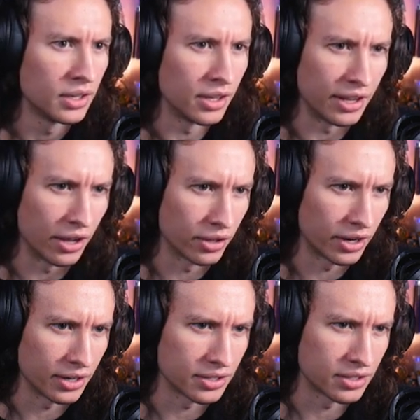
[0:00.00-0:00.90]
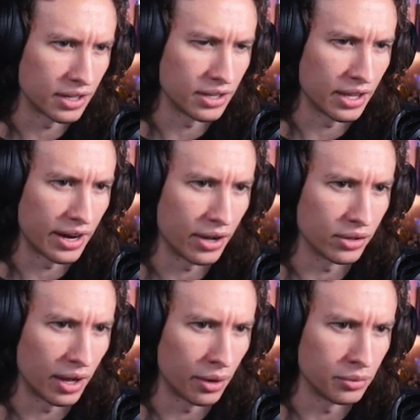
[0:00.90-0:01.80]
Now that I say that out
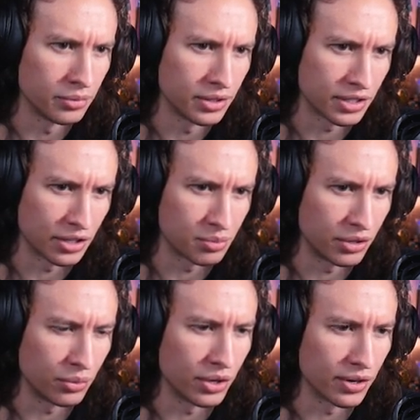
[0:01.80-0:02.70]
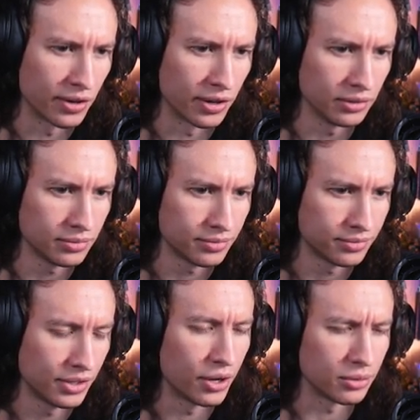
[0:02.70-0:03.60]
loud, sounds pretty weird, huh?
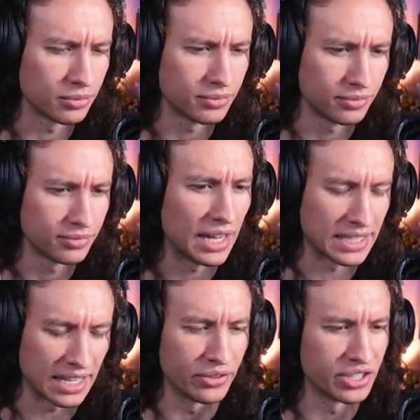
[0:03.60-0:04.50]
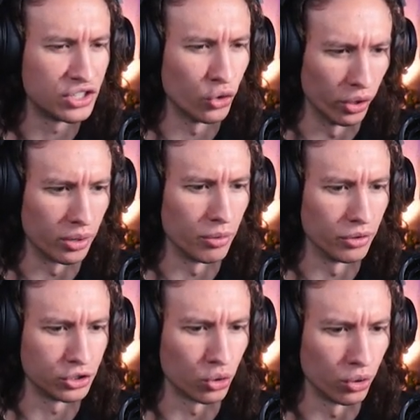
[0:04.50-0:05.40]
No, that sounds adorable,
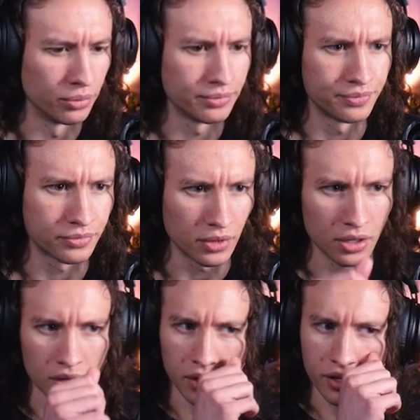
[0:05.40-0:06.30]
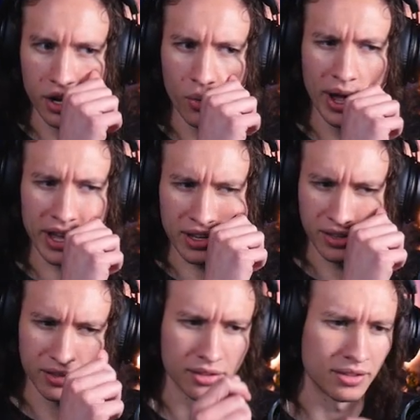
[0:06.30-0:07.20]
Joel. No way.
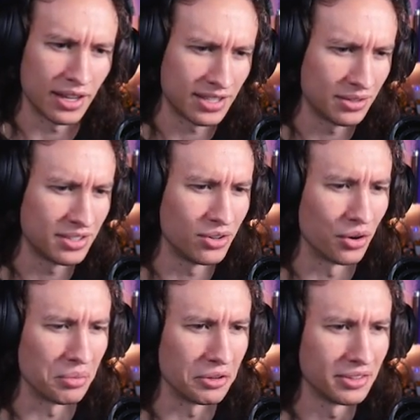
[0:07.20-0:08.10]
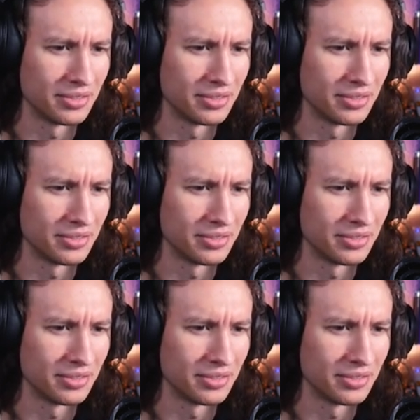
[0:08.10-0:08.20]
That sounds adorable.